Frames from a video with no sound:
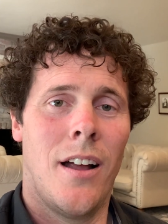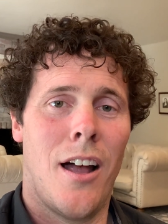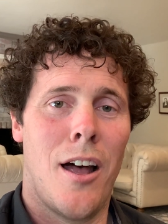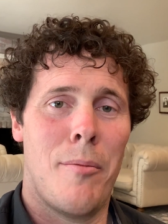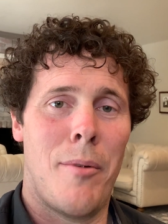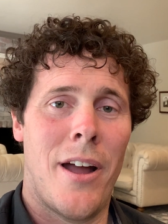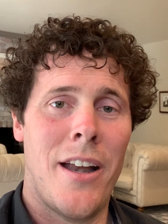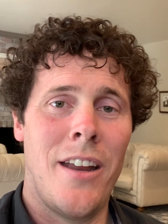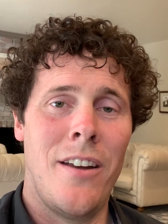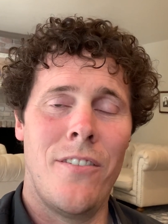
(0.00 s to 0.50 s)

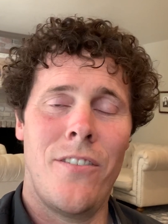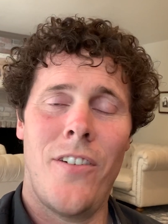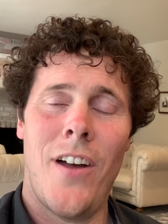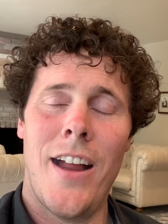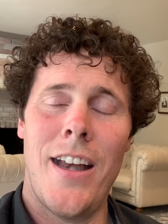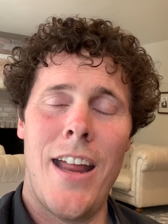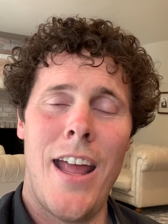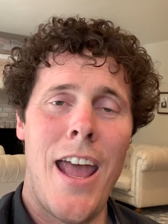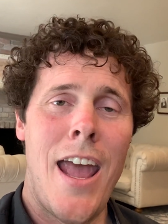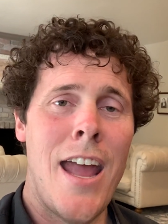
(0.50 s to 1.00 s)
I didn't
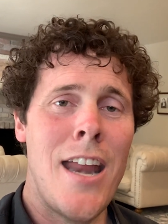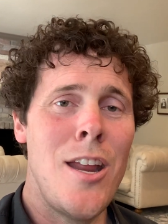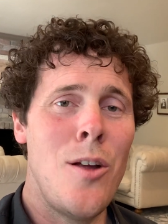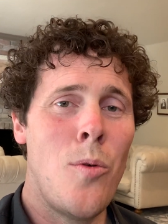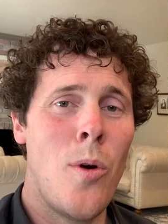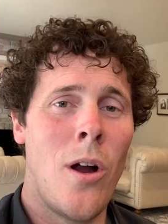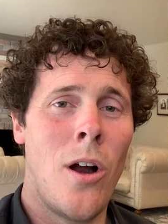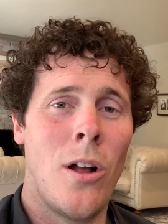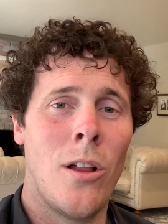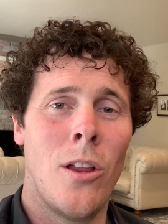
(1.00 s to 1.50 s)
find it
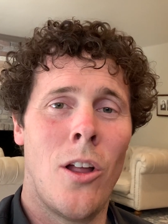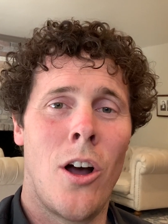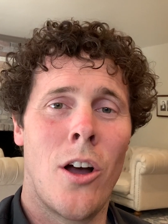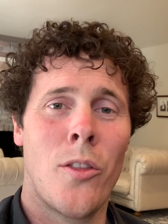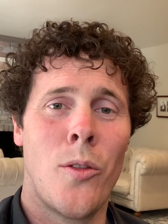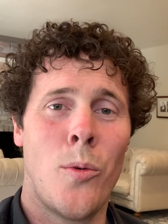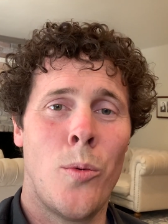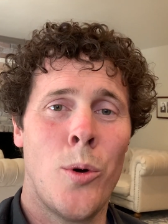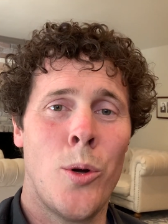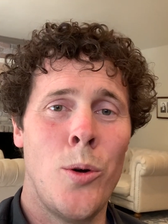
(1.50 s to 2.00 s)
anywhere
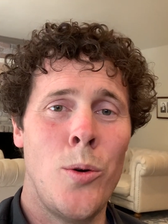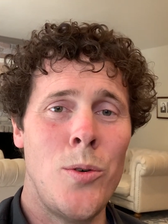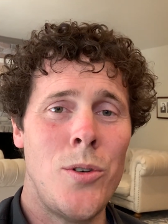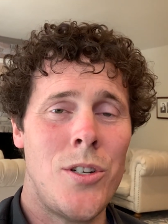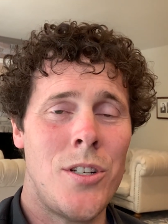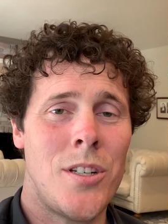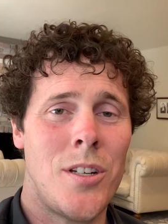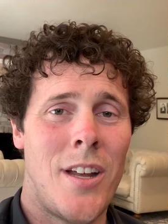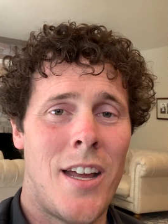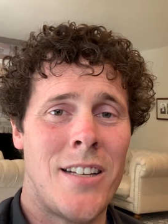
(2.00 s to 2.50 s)
along the
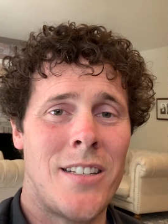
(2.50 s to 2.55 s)
route.